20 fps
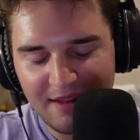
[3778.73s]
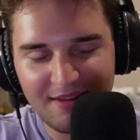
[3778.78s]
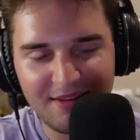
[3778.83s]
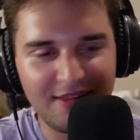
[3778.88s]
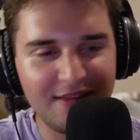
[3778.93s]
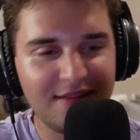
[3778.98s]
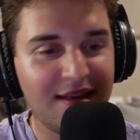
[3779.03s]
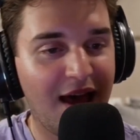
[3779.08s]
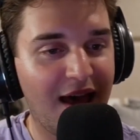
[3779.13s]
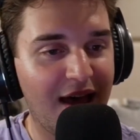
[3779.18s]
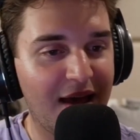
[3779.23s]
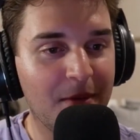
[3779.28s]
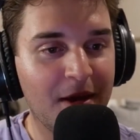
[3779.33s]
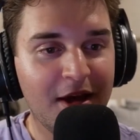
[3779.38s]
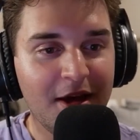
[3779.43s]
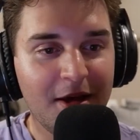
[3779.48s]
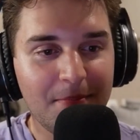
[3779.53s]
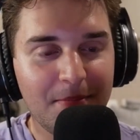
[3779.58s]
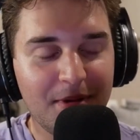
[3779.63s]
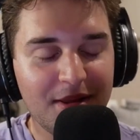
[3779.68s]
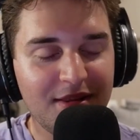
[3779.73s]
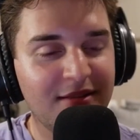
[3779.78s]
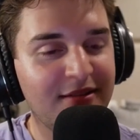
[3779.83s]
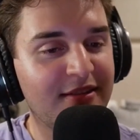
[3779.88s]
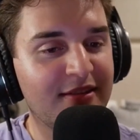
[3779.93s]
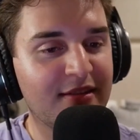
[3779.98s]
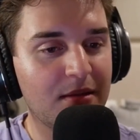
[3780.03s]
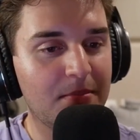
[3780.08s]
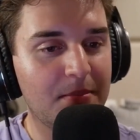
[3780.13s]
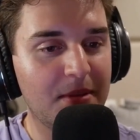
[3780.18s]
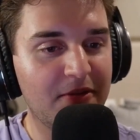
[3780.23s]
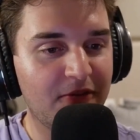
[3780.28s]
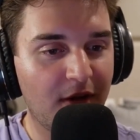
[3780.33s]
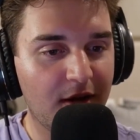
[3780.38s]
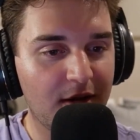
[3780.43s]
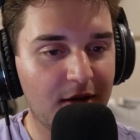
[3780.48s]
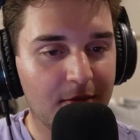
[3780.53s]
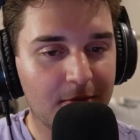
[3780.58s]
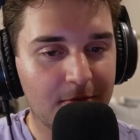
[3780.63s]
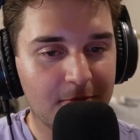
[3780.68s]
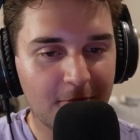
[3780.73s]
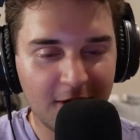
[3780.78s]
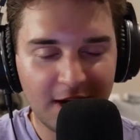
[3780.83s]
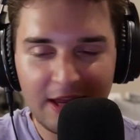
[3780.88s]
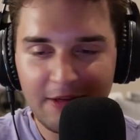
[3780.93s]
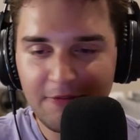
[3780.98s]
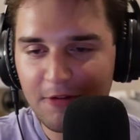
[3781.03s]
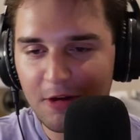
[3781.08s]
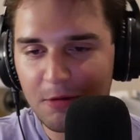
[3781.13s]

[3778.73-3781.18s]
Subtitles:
to the time, but this is going to be fun. We're going to have fun